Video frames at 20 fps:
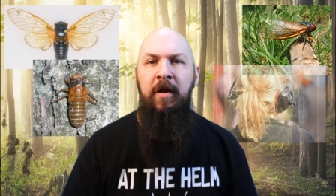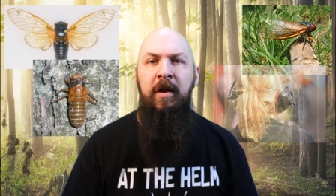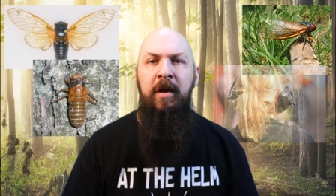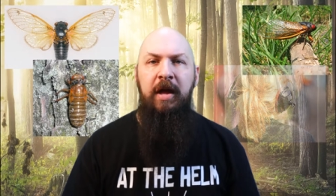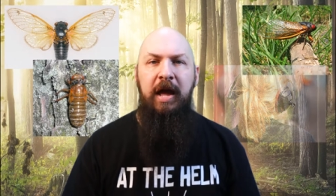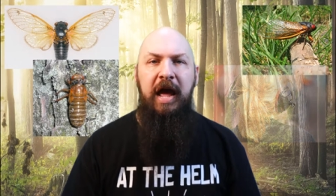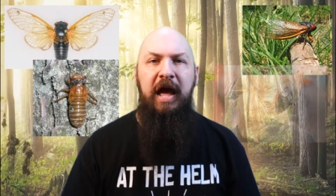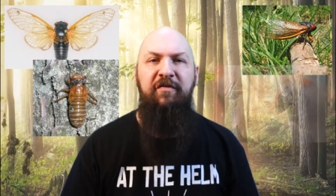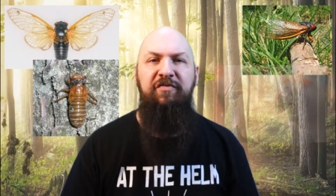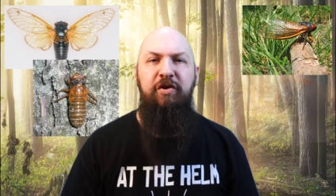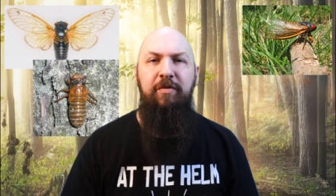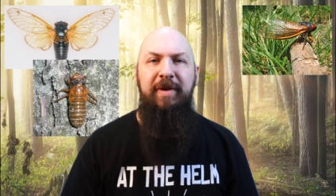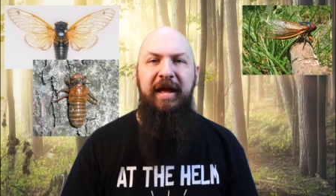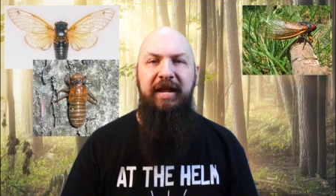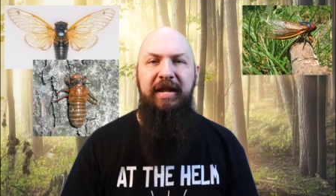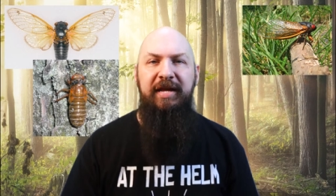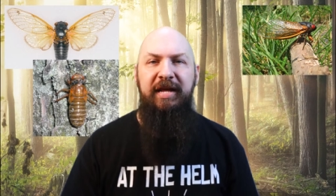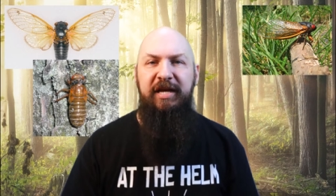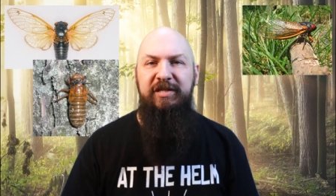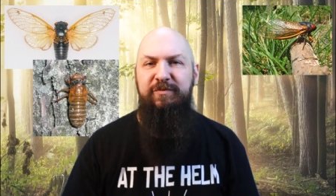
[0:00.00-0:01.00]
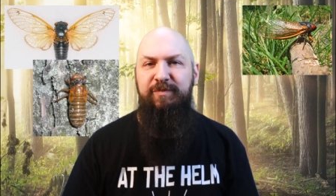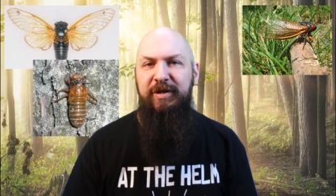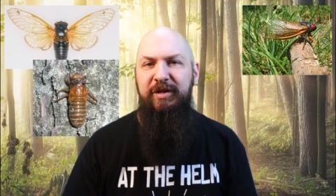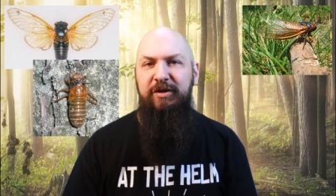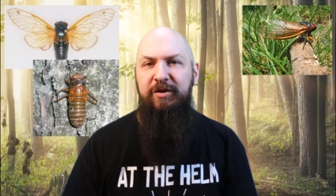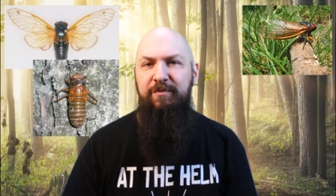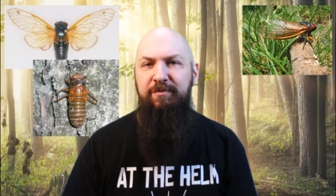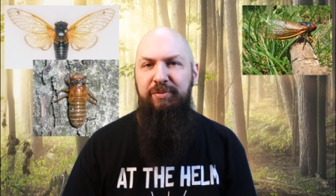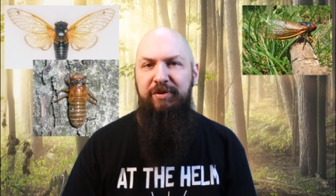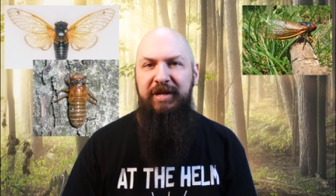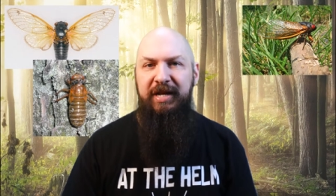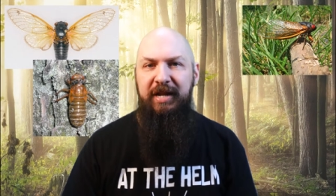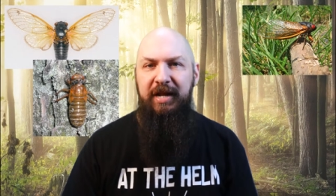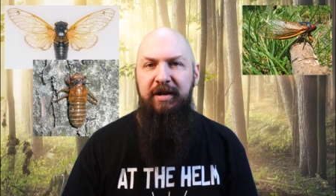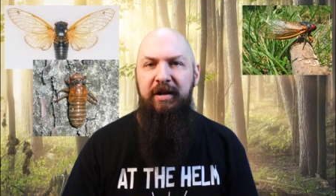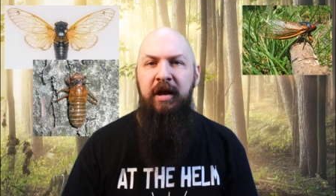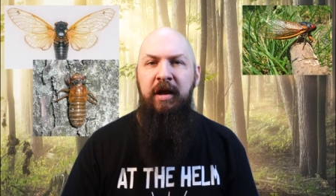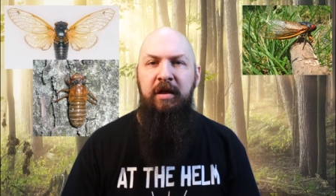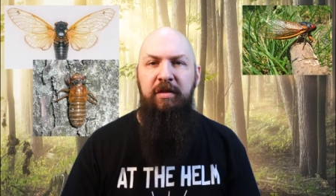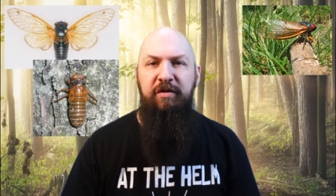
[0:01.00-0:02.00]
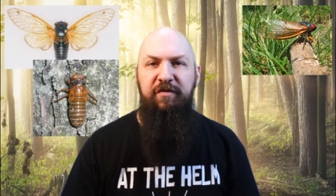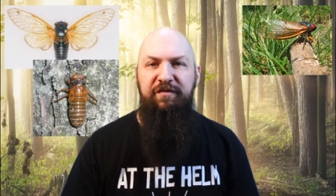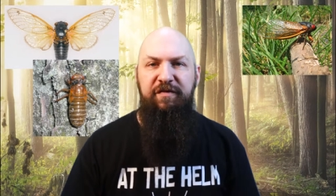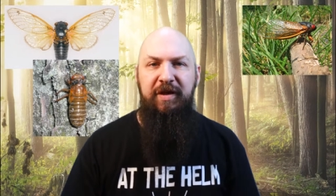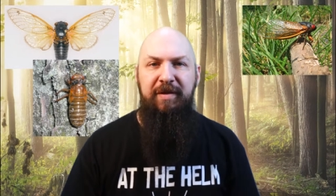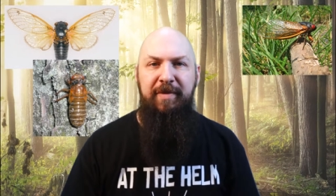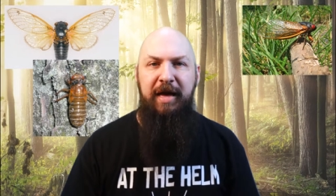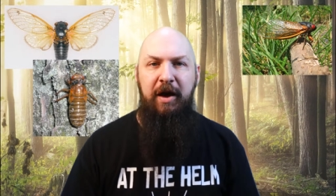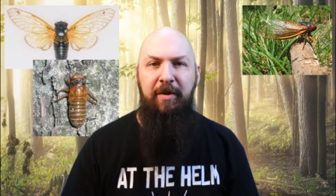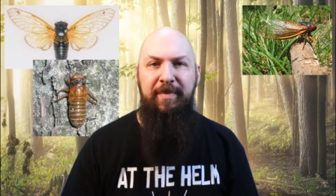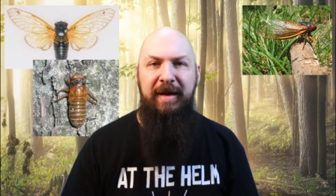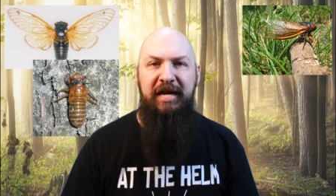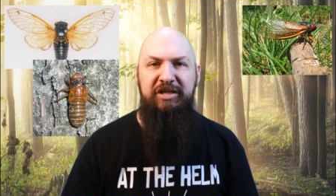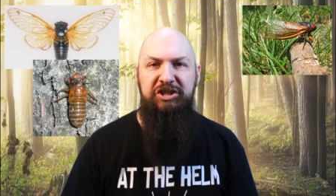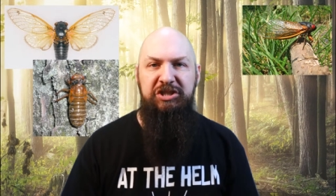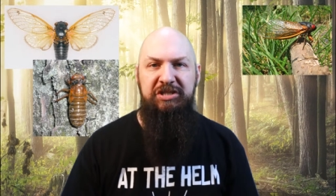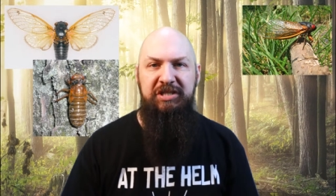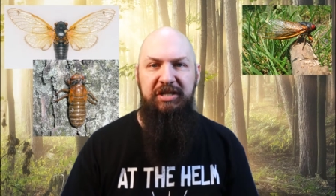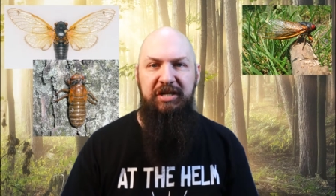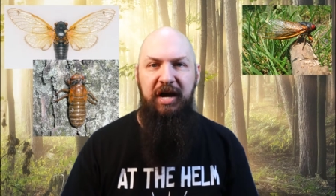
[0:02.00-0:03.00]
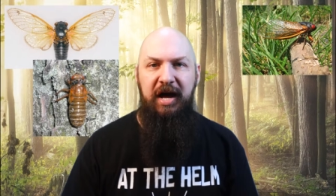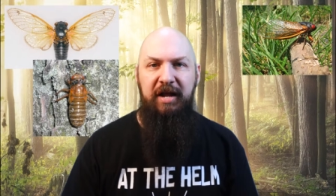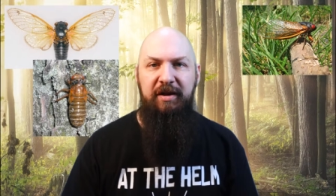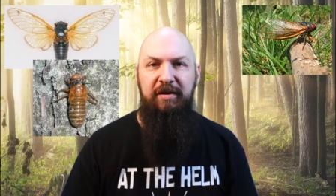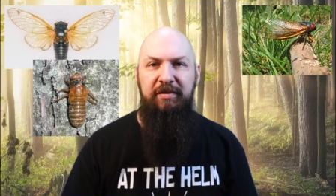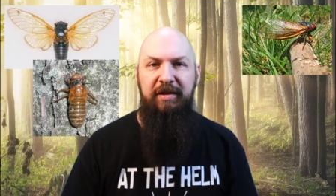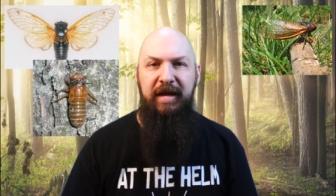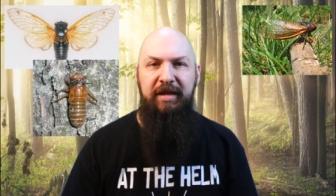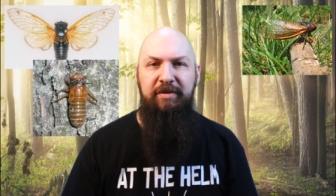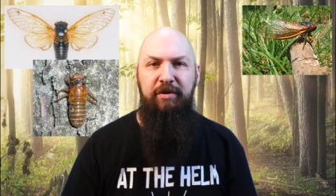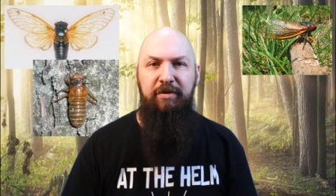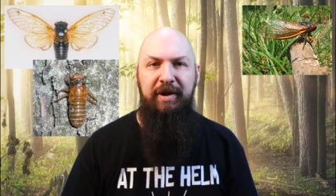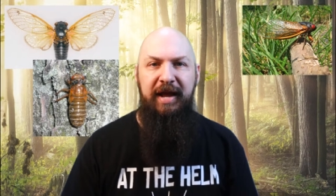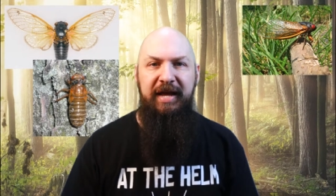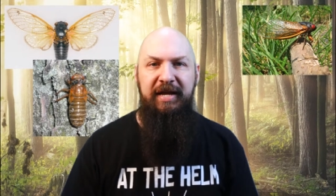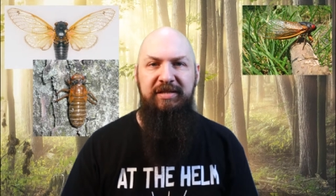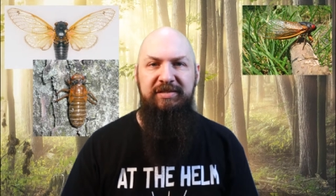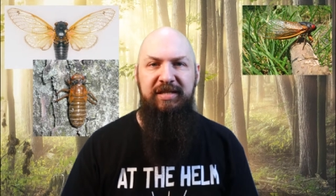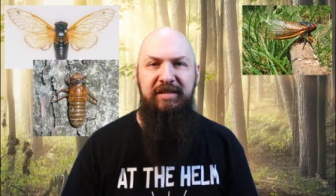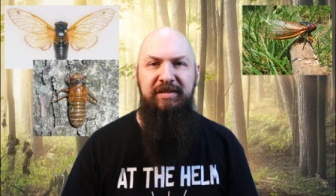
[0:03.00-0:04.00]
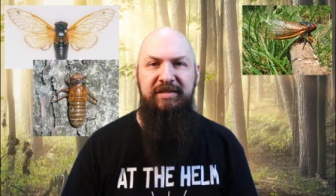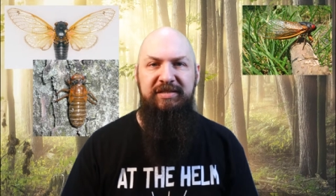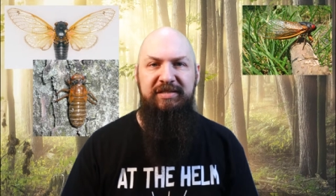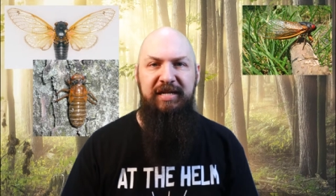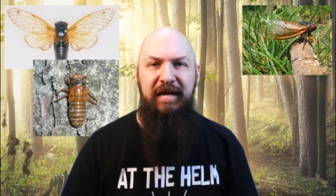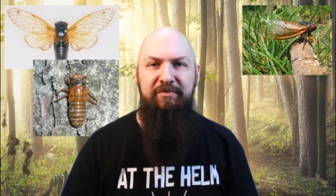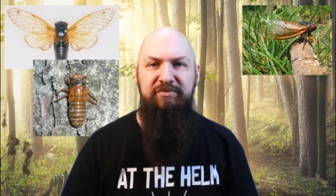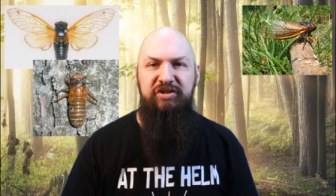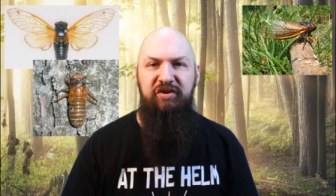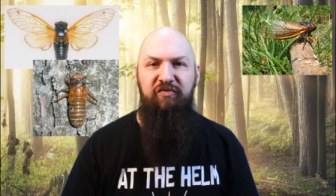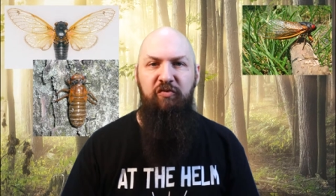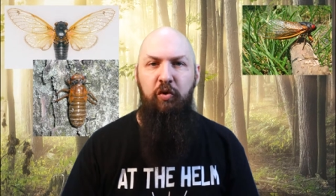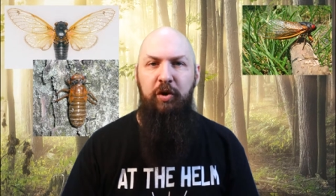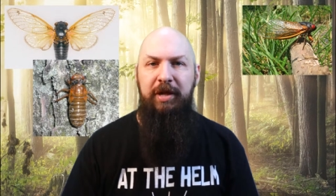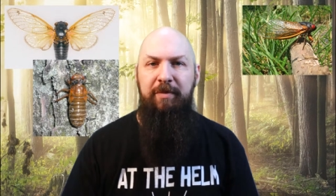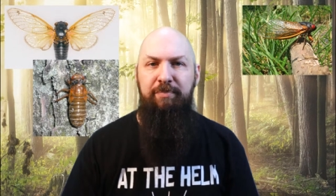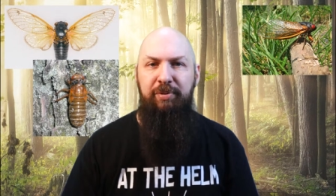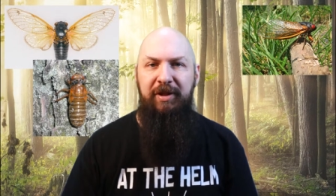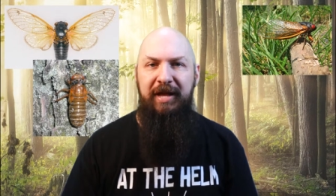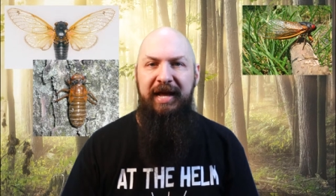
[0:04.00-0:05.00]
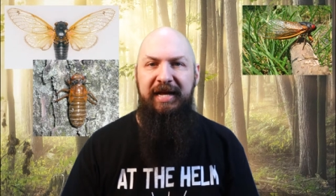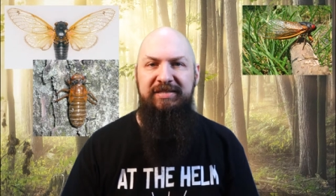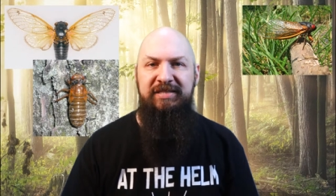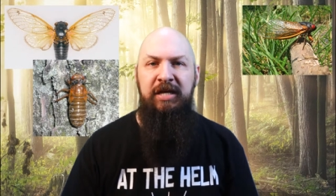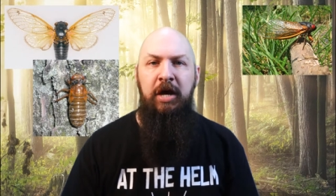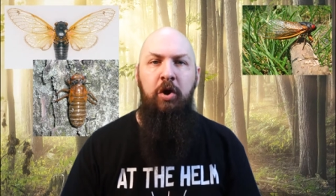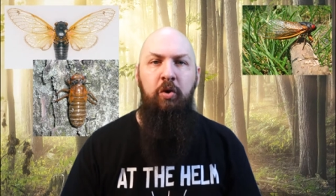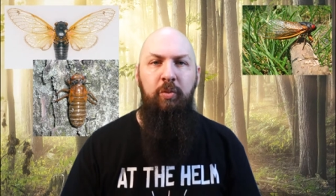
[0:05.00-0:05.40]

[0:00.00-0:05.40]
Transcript: After mating has been completed, the female Magicicada lay their eggs in the stems of woody plants,